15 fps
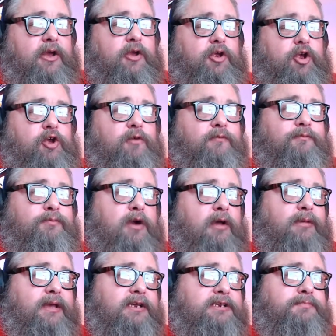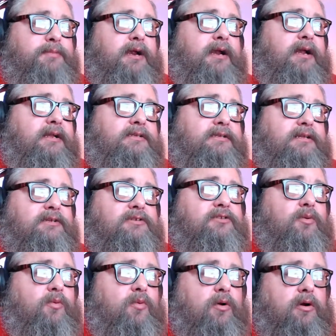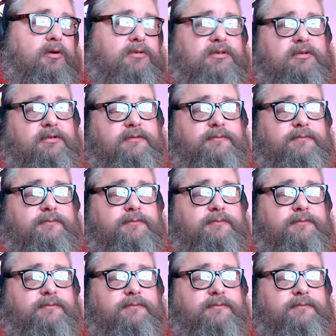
you've probably experienced this the worst.